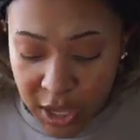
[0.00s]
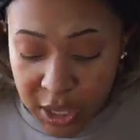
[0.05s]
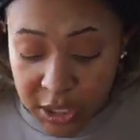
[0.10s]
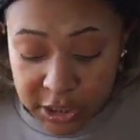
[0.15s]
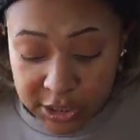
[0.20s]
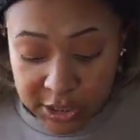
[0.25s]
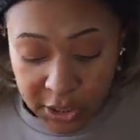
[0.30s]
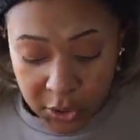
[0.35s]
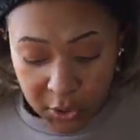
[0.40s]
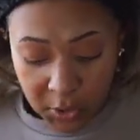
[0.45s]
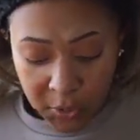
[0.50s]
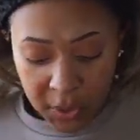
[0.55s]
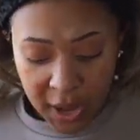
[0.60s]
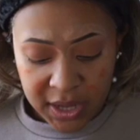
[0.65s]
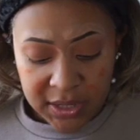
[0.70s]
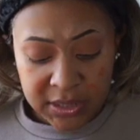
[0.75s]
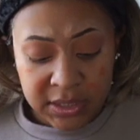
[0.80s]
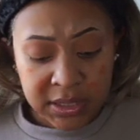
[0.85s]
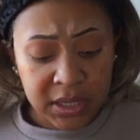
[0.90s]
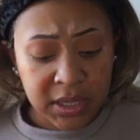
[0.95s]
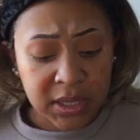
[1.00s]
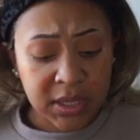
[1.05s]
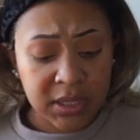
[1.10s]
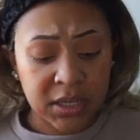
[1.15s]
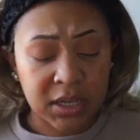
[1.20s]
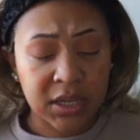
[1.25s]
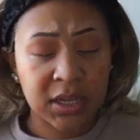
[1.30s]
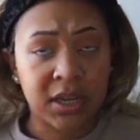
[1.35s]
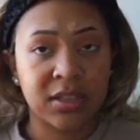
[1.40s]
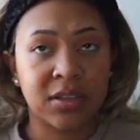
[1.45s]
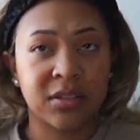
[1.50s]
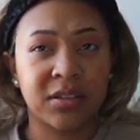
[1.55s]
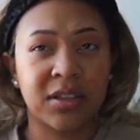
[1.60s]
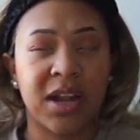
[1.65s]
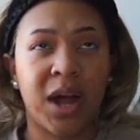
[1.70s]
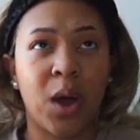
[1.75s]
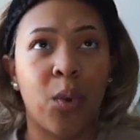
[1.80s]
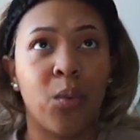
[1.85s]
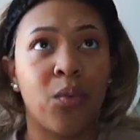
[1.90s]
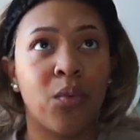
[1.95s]
So I think the color that
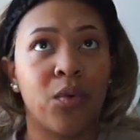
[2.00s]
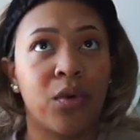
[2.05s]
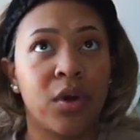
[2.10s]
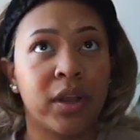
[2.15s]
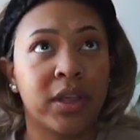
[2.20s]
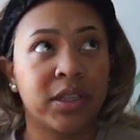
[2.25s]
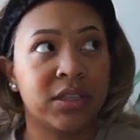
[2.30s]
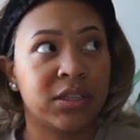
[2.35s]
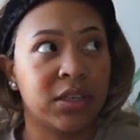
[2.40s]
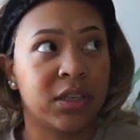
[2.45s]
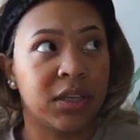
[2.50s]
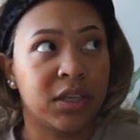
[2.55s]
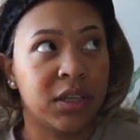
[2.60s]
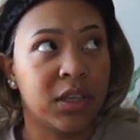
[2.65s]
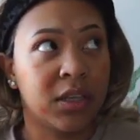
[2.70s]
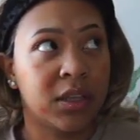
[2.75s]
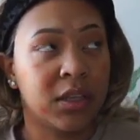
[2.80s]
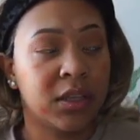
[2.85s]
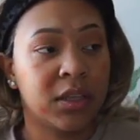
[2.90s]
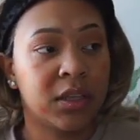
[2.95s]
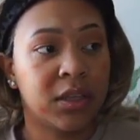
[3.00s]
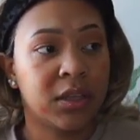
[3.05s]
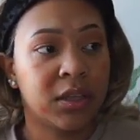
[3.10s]
I wanted to get,